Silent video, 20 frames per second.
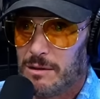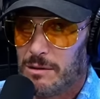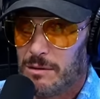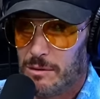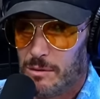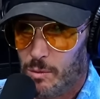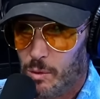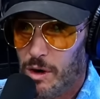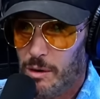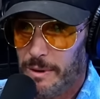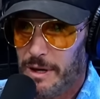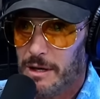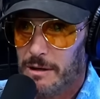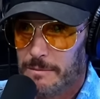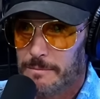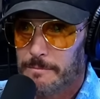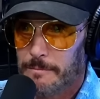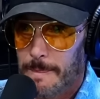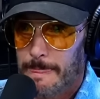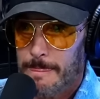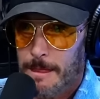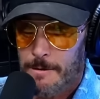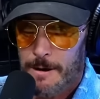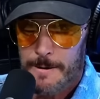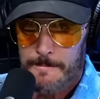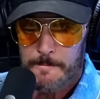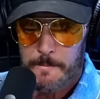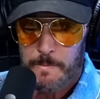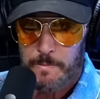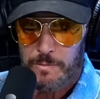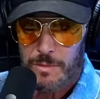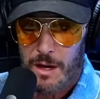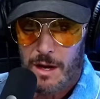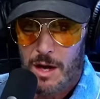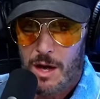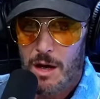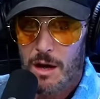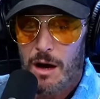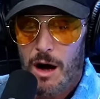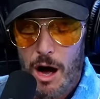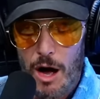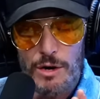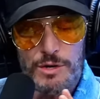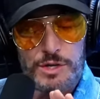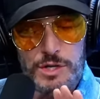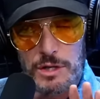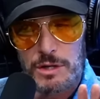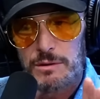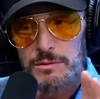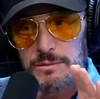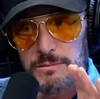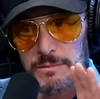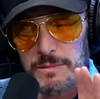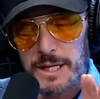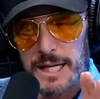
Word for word: woman. woman. Correct. Right. Also,